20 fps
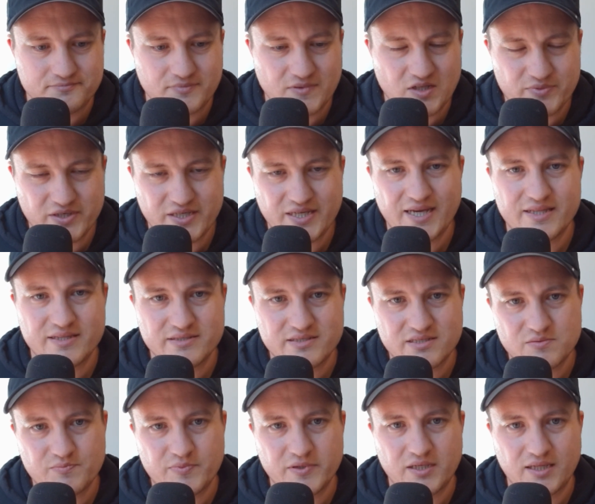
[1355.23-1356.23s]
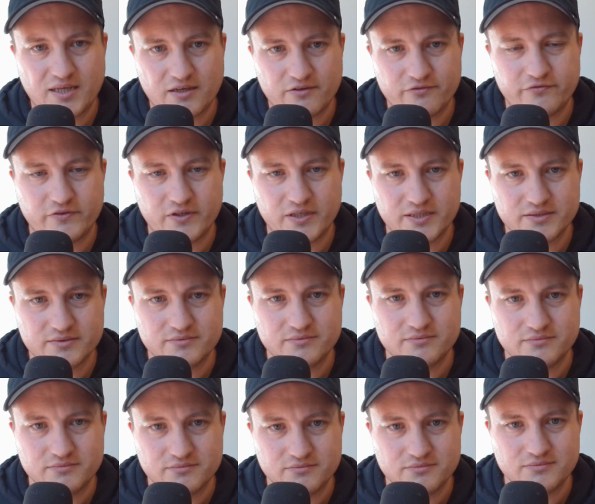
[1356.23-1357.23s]
But yeah, this has been a lot of fun.
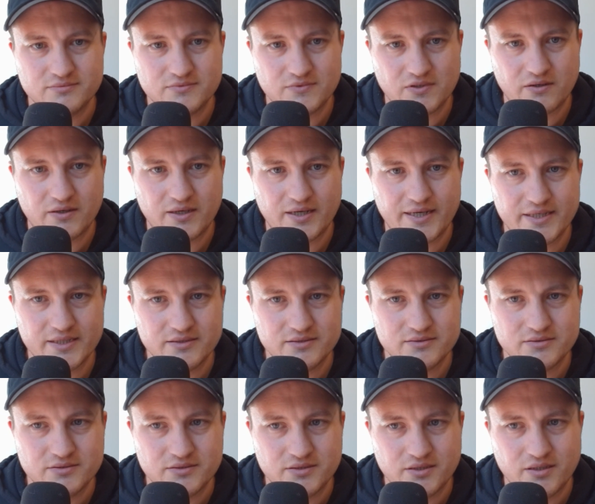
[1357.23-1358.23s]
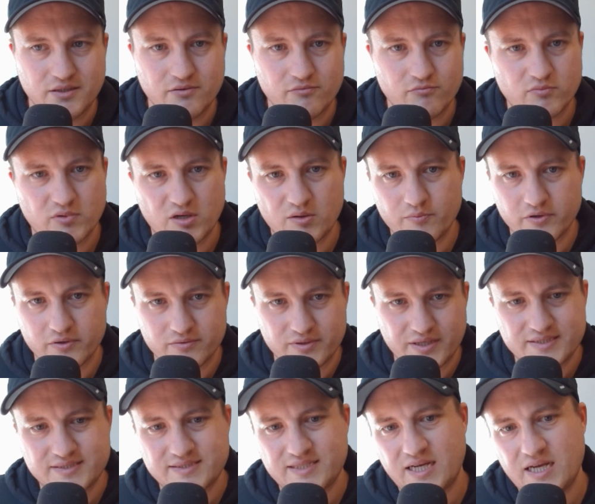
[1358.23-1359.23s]
All right. Remember,
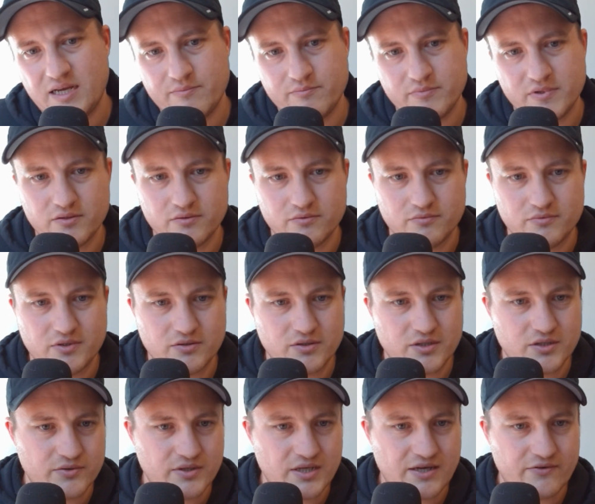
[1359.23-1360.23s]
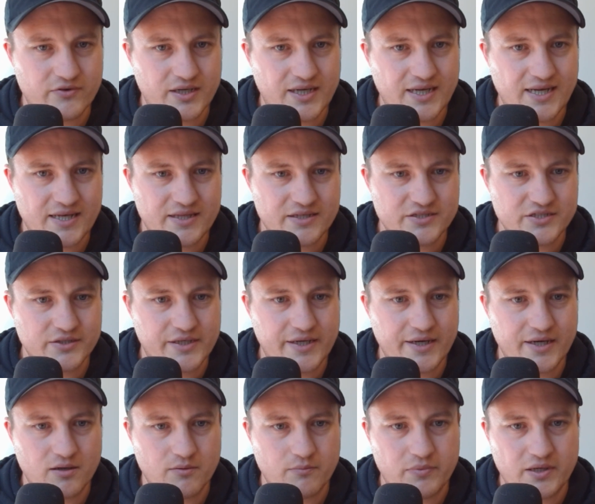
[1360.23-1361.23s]
next time you have a guy that you
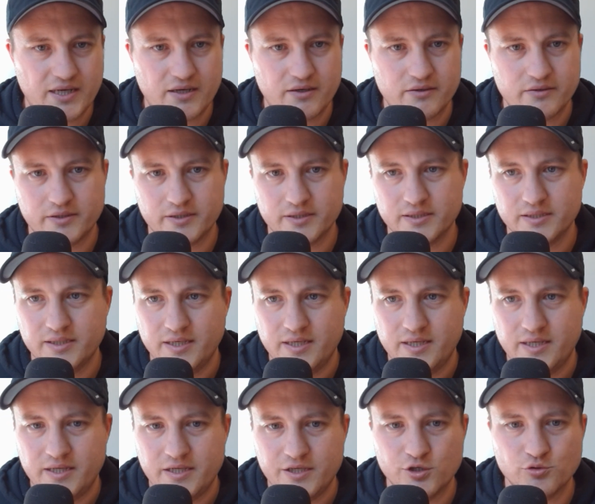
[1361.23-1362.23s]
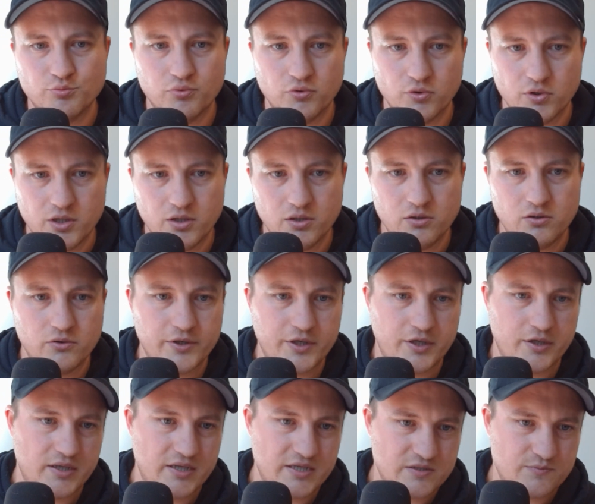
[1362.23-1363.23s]
care about, or your bro or your
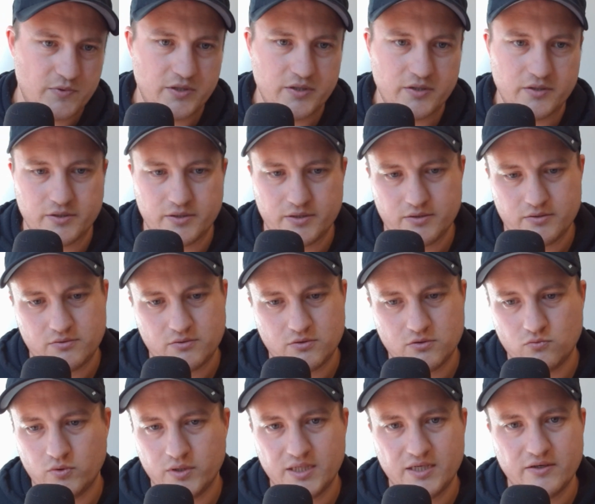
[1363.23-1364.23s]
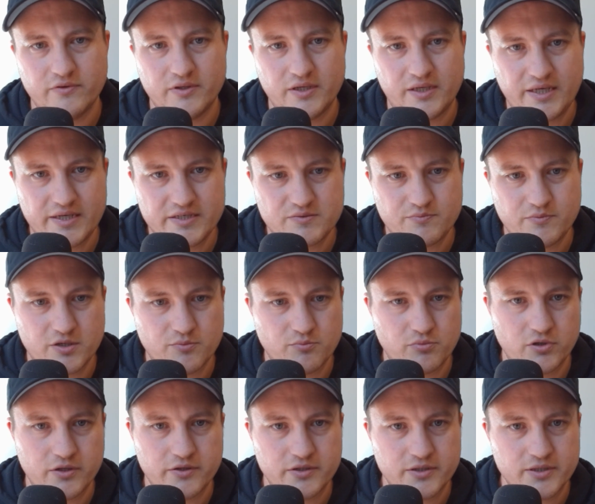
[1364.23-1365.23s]
husband or whatever the case may be, your
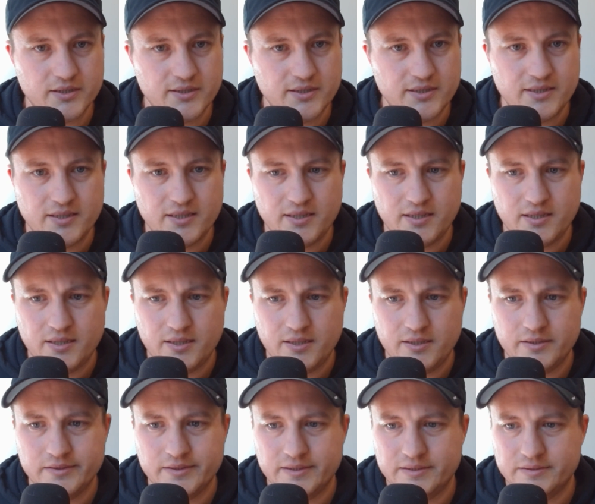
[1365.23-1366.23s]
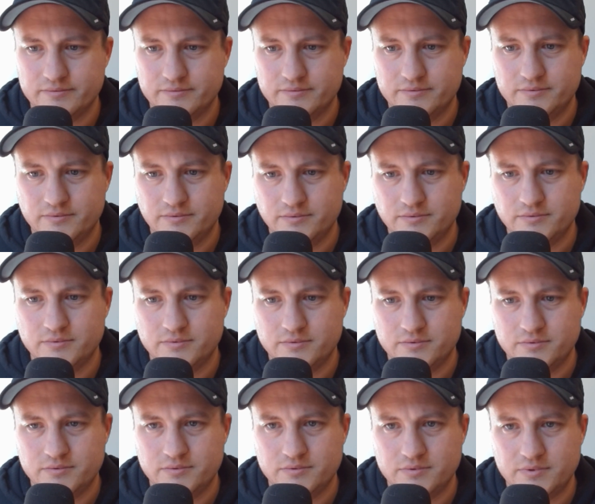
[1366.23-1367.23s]
brother, you know,
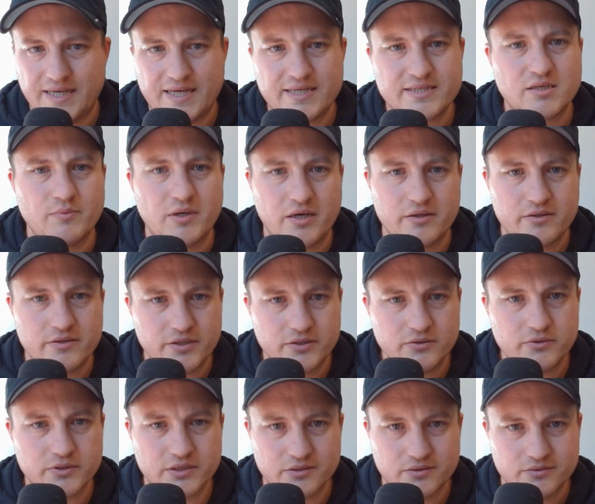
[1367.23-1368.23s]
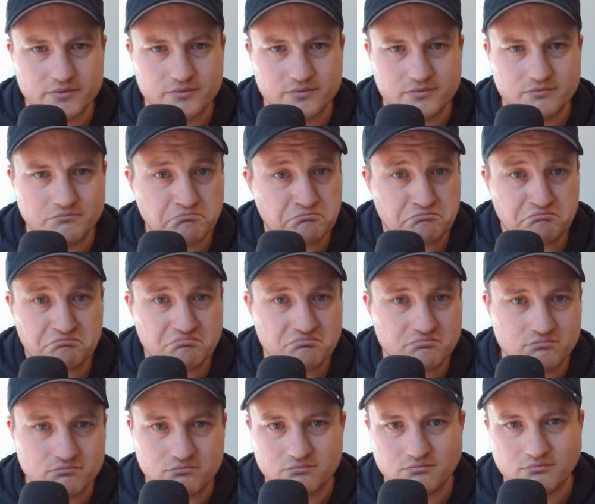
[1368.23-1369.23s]
ask them how they're doing.
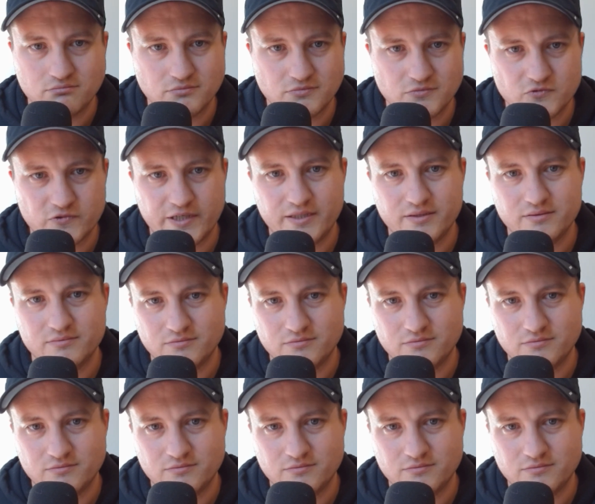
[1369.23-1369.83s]
Right?